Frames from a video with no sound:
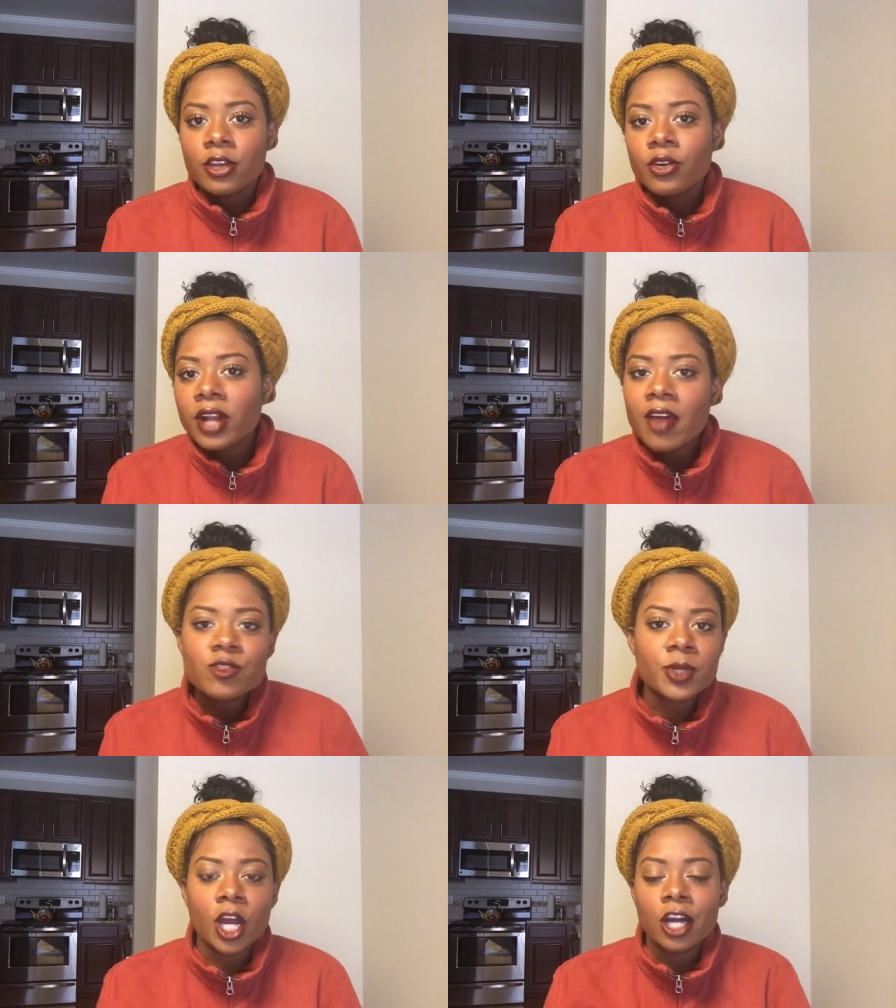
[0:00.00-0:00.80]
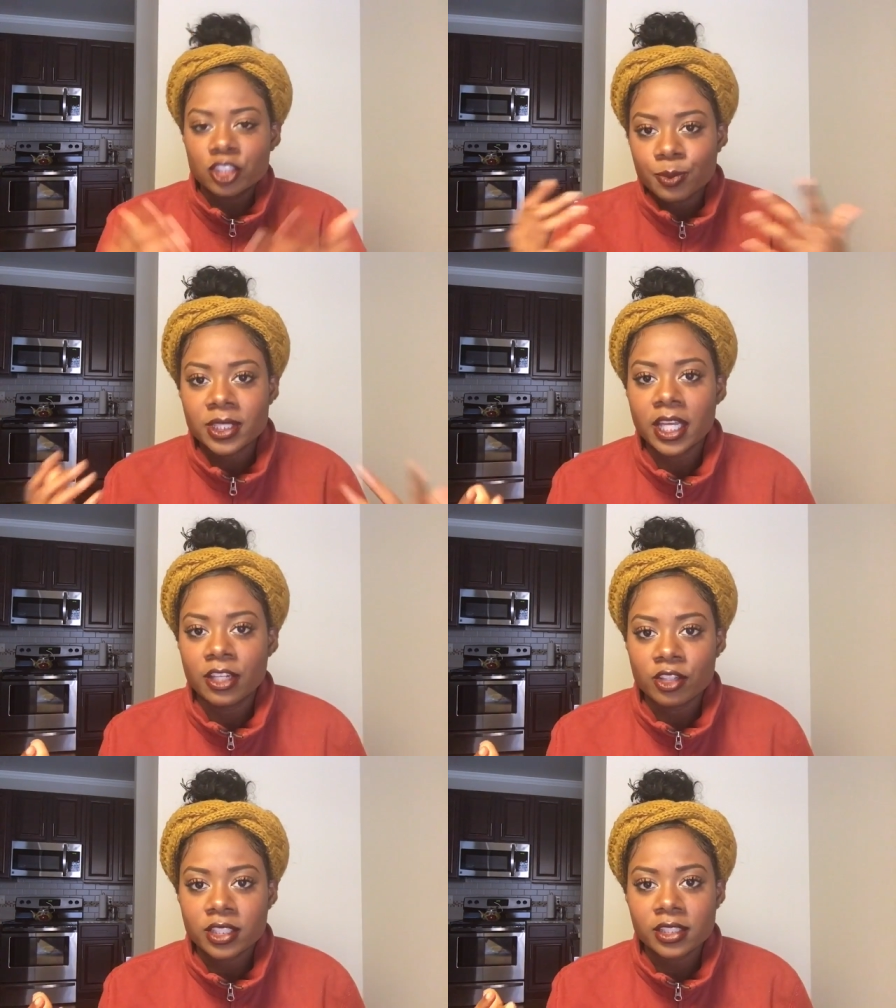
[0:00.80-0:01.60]
You don't have to be 100%
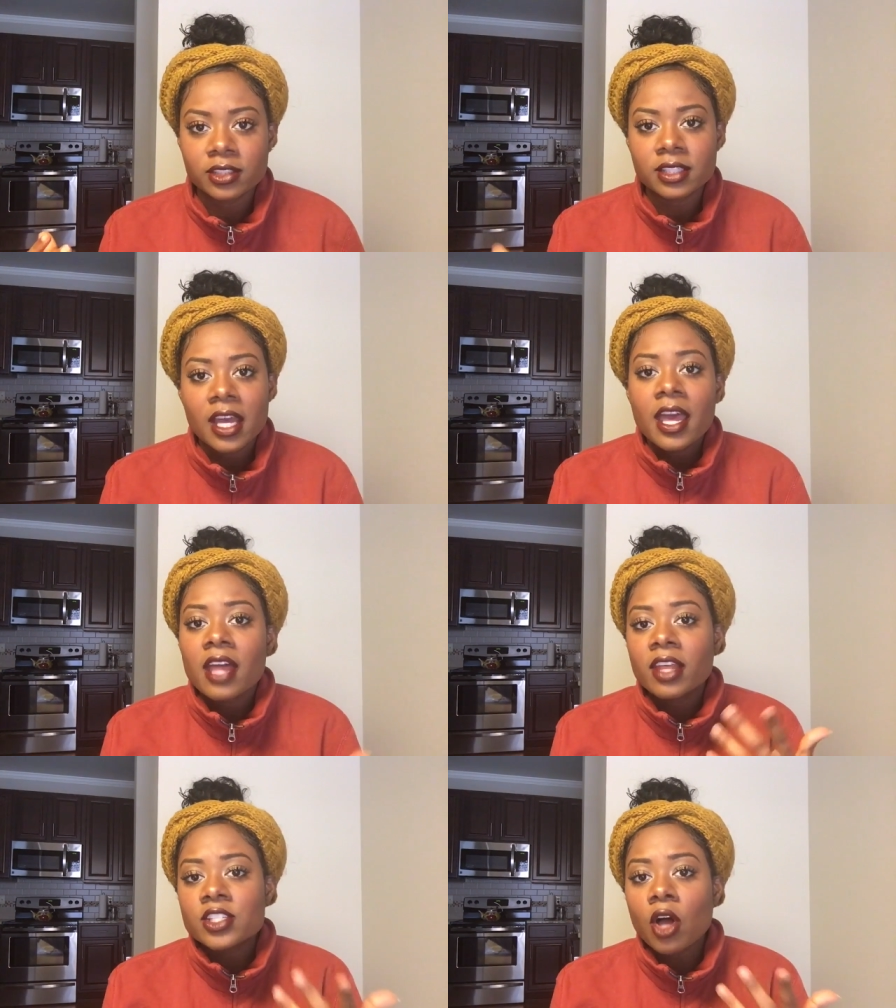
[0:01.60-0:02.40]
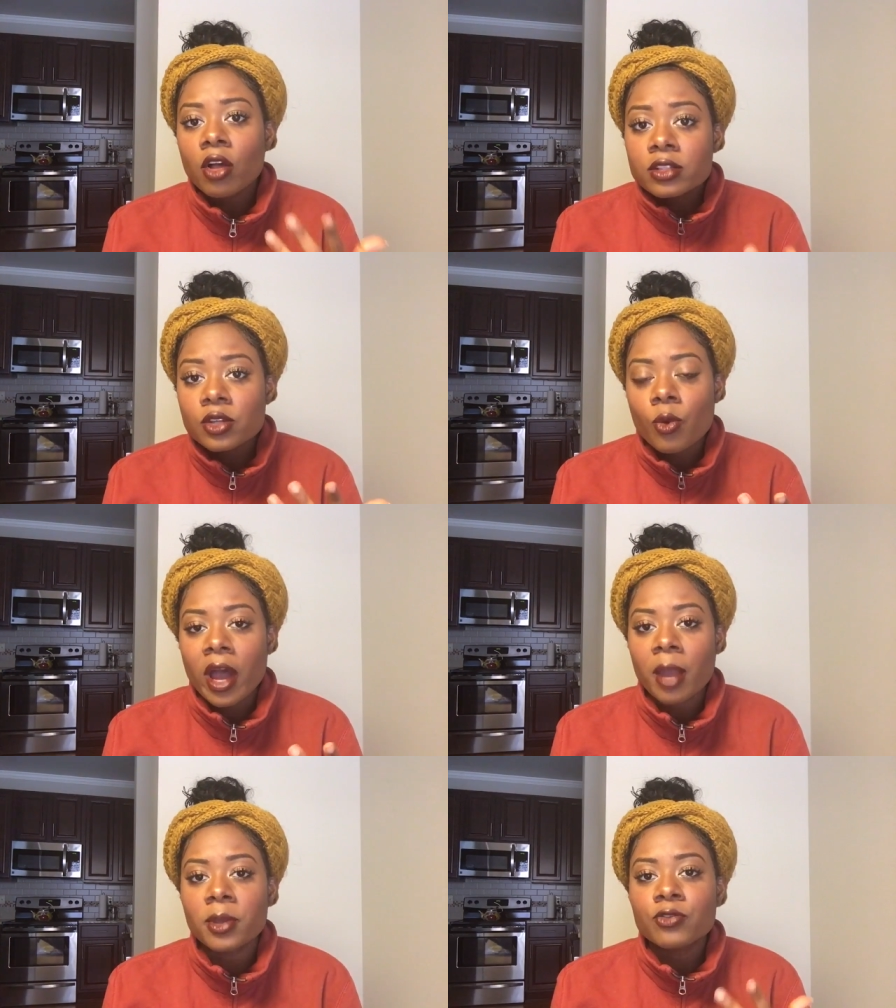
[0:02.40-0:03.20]
in your skills. And that's also
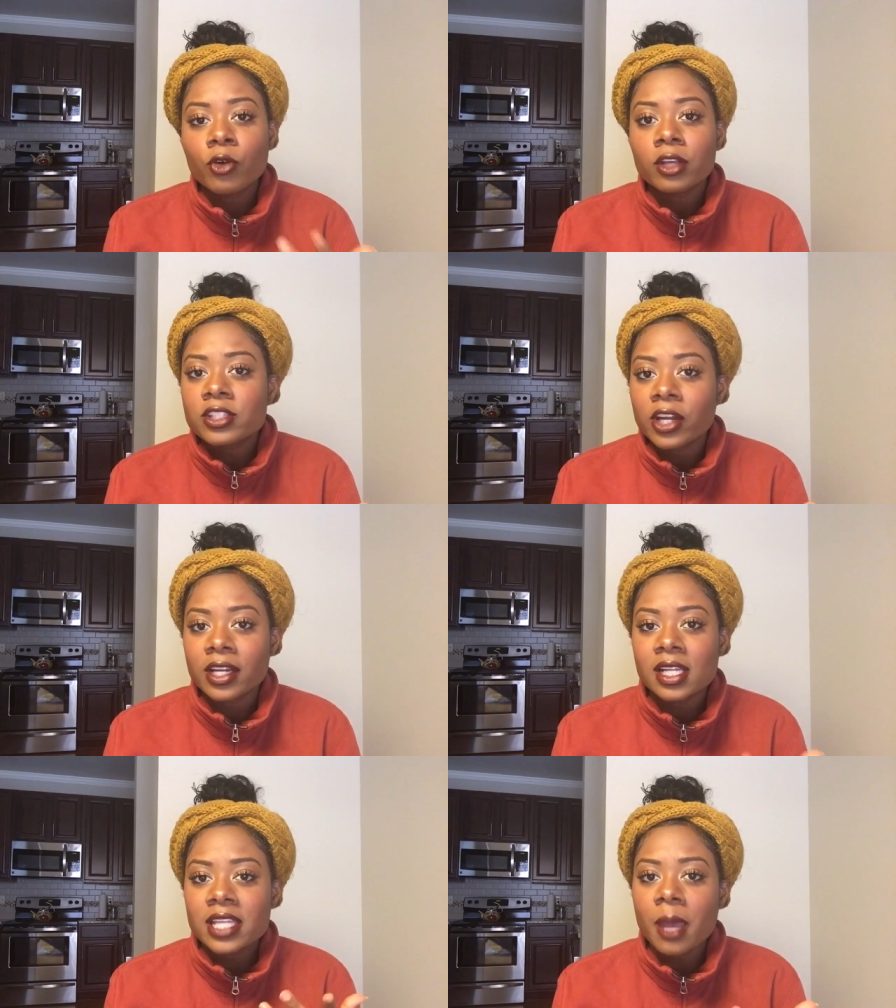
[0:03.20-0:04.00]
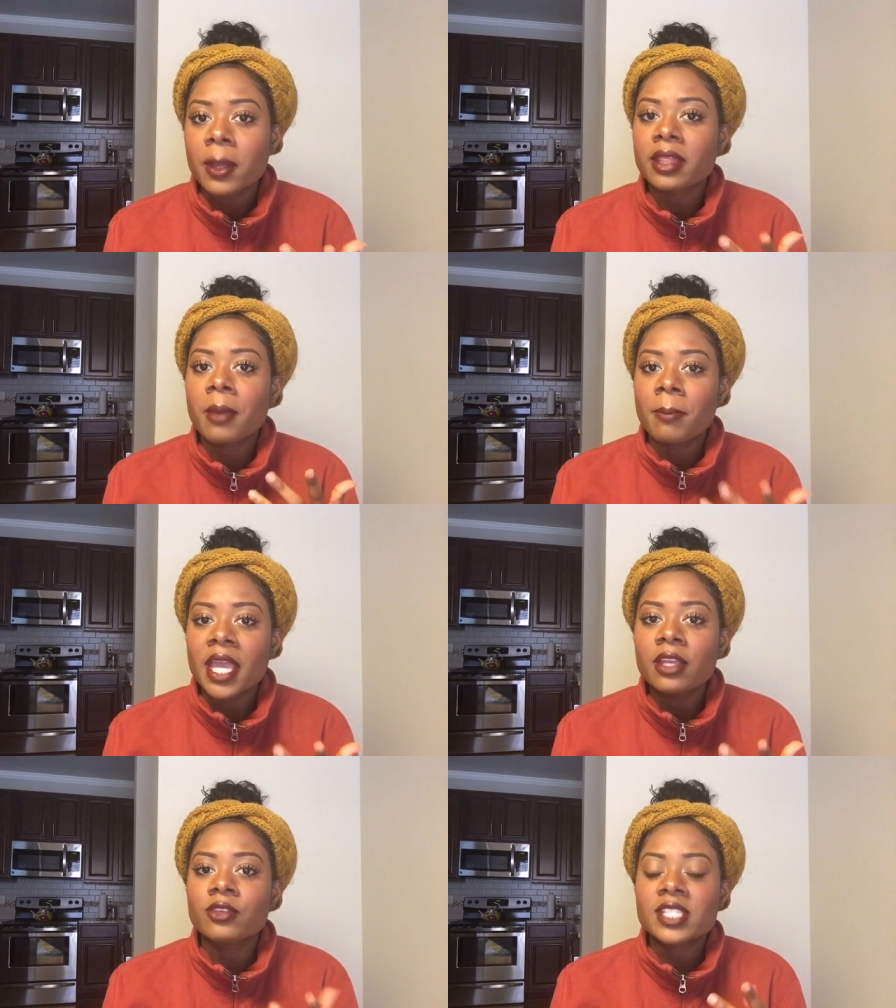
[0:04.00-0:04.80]
why before you start an assignment, they
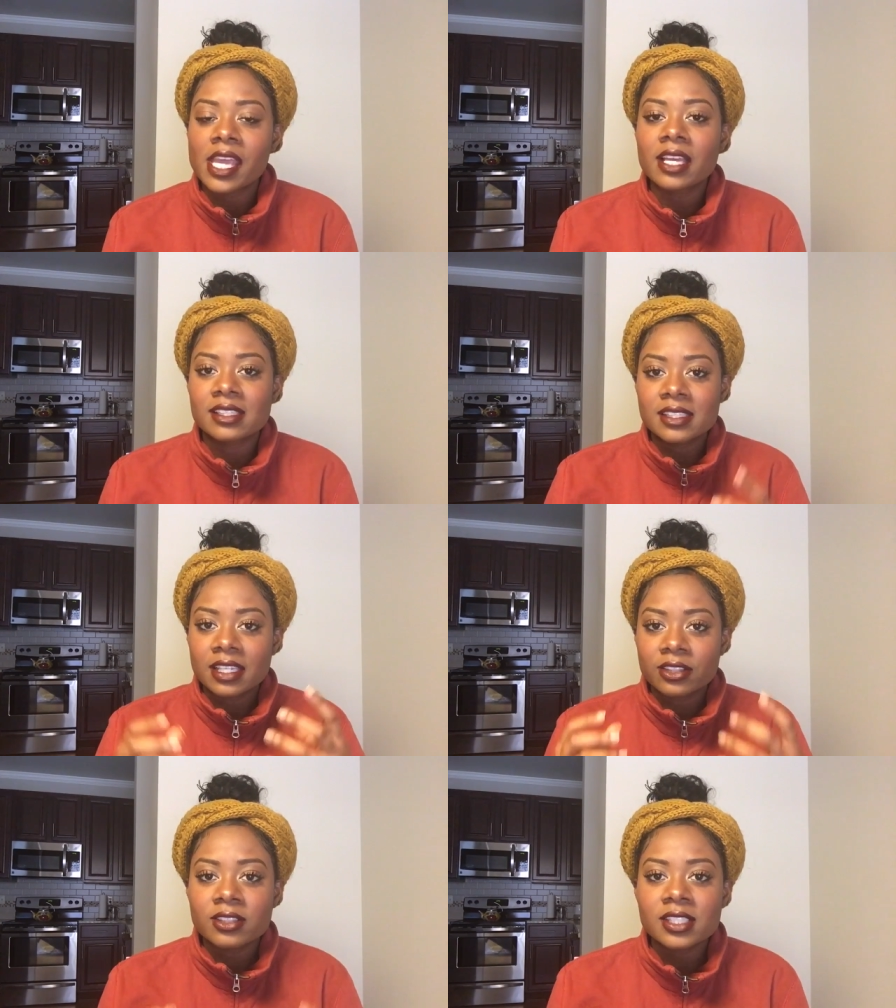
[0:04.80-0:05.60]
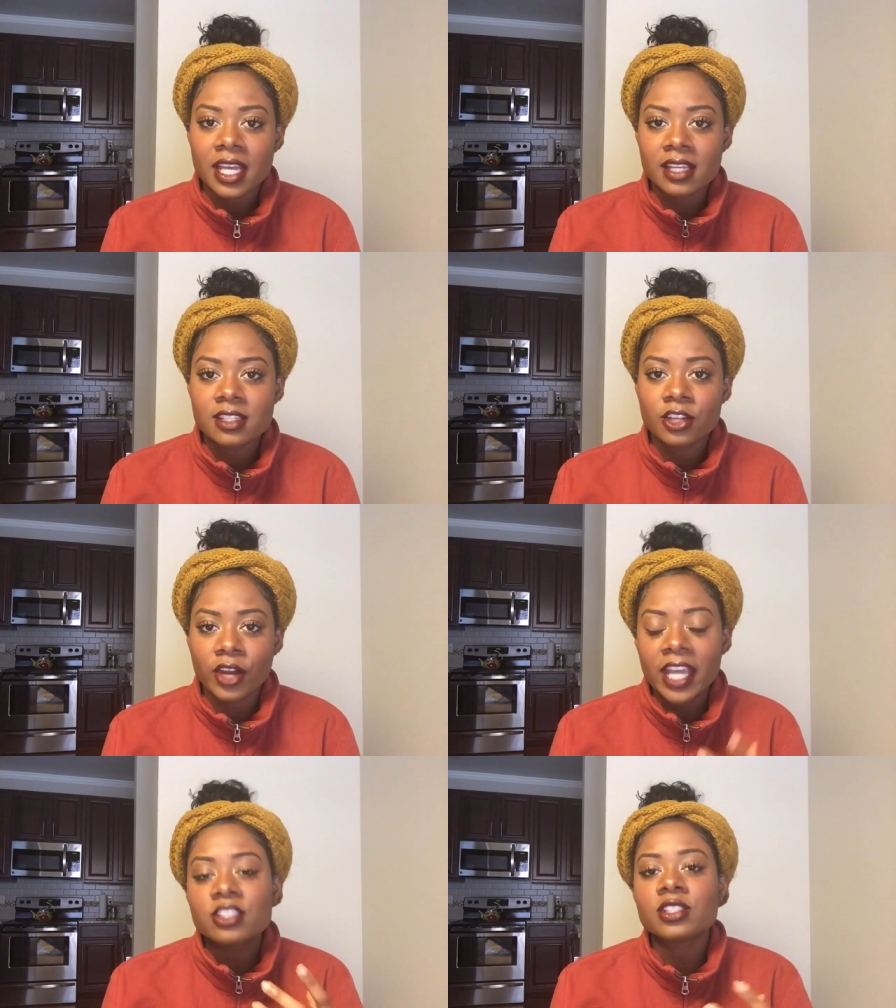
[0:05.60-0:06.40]
make you take a skills test, your
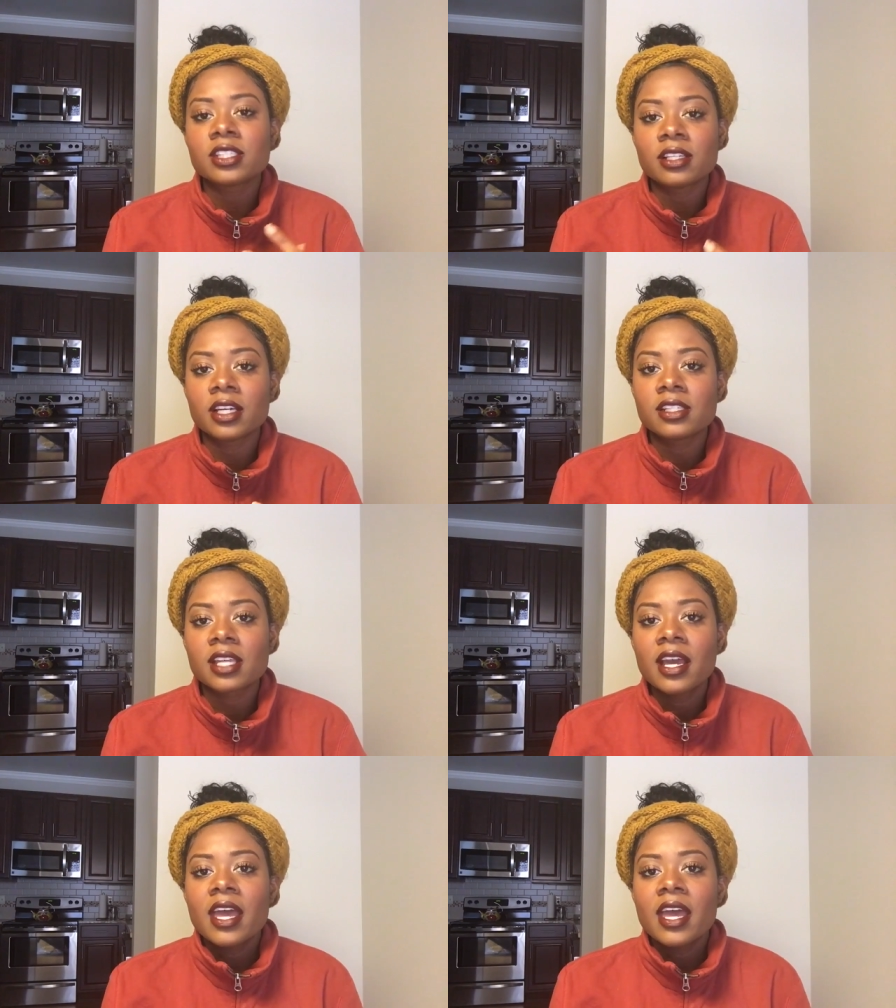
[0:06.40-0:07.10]
agency does.